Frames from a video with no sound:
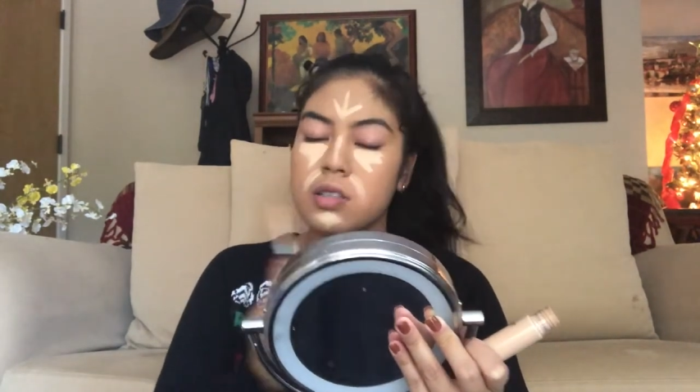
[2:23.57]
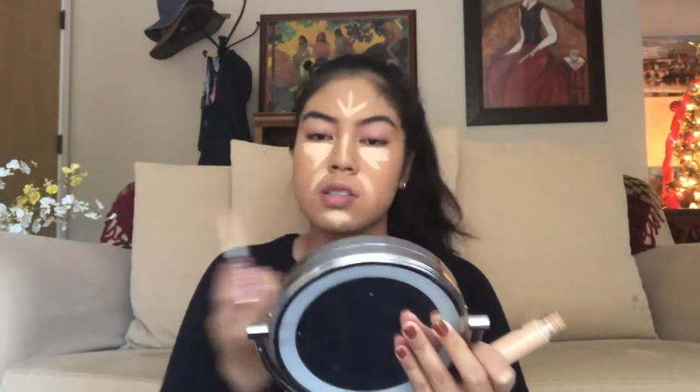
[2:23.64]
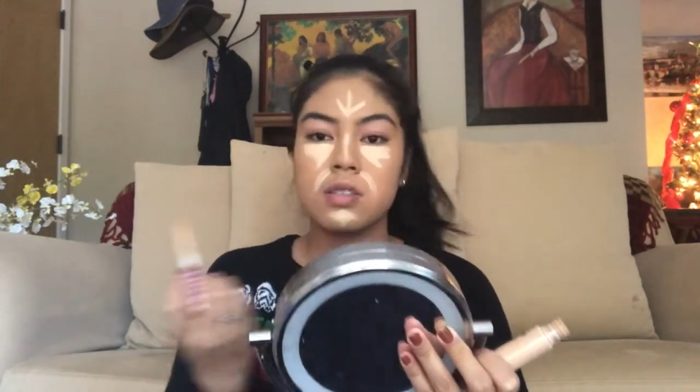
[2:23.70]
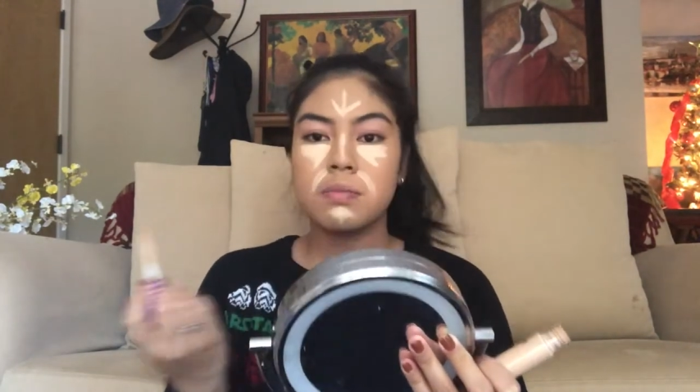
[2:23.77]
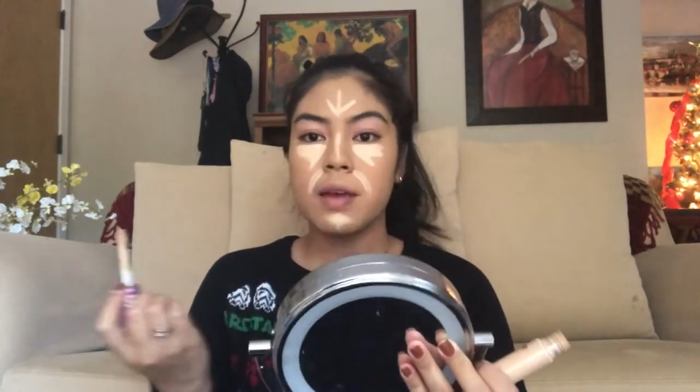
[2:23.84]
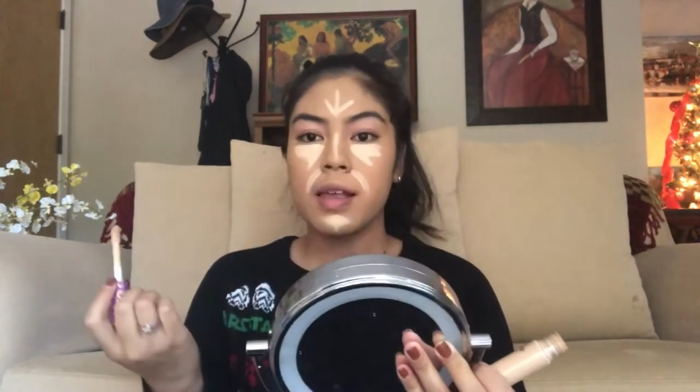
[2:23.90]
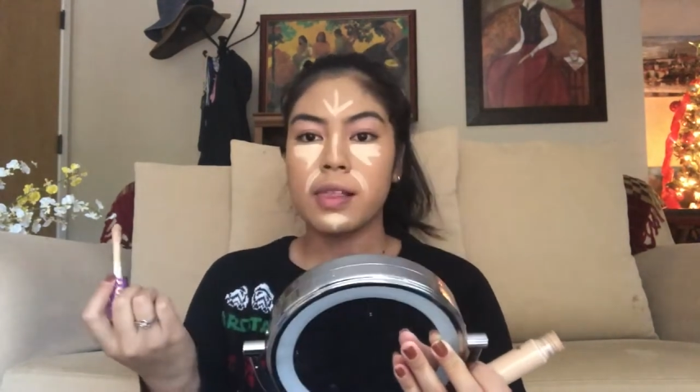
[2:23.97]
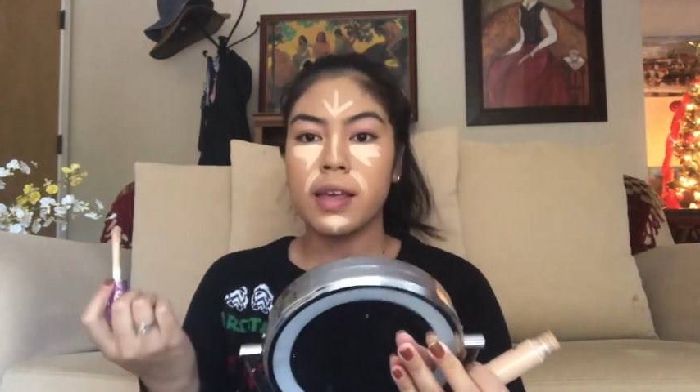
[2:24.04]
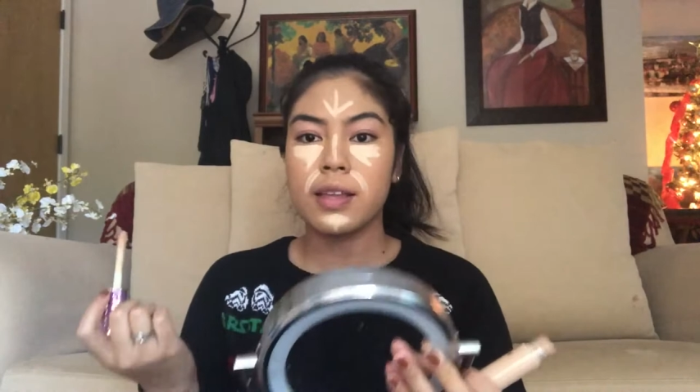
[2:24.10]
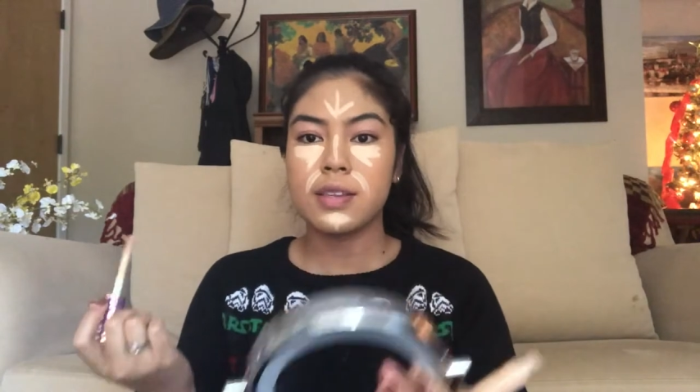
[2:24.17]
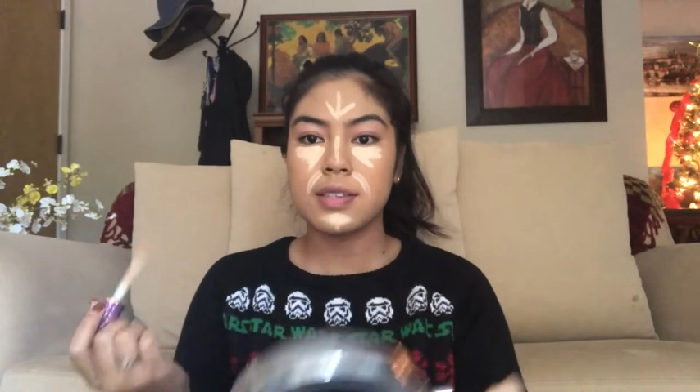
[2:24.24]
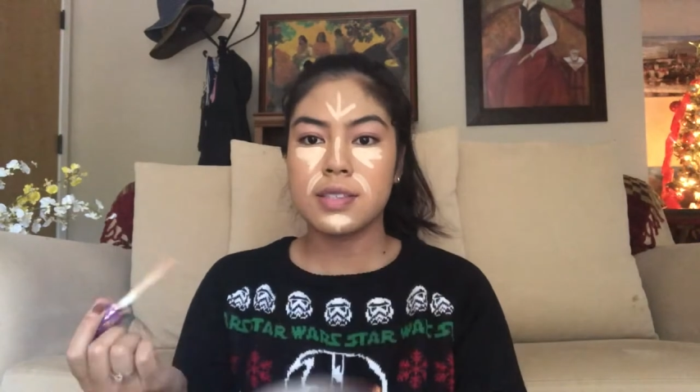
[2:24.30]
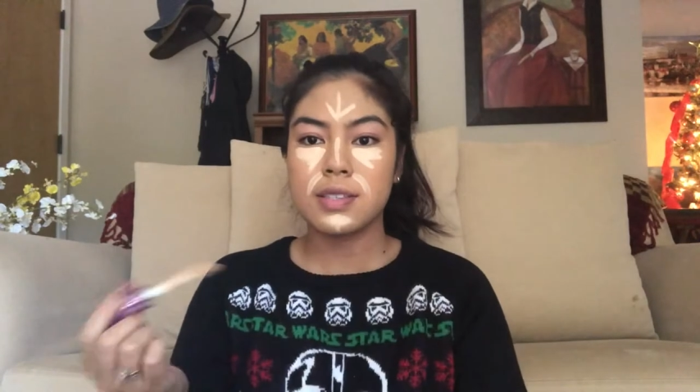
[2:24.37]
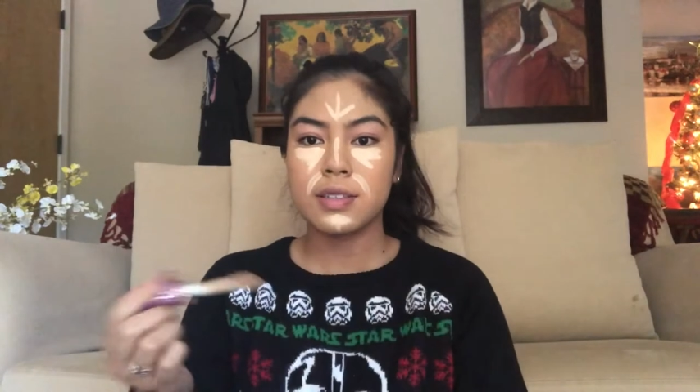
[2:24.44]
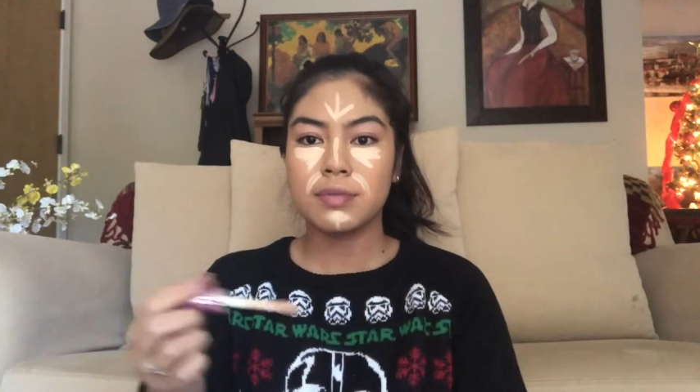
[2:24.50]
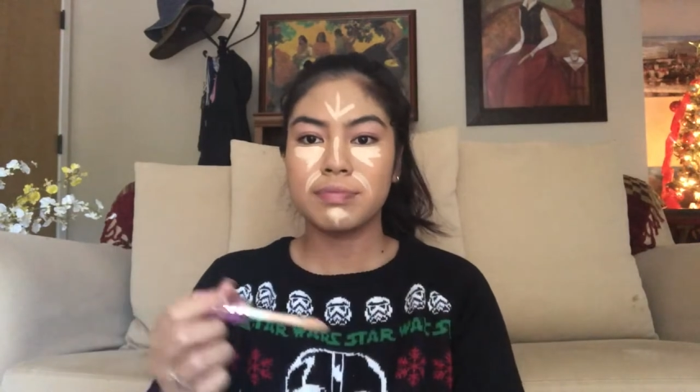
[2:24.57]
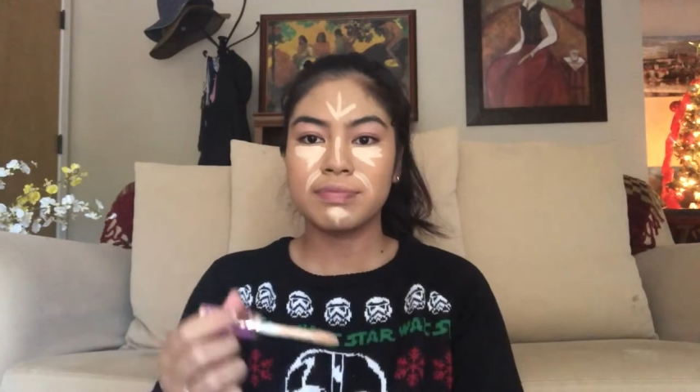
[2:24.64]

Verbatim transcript: smile lines.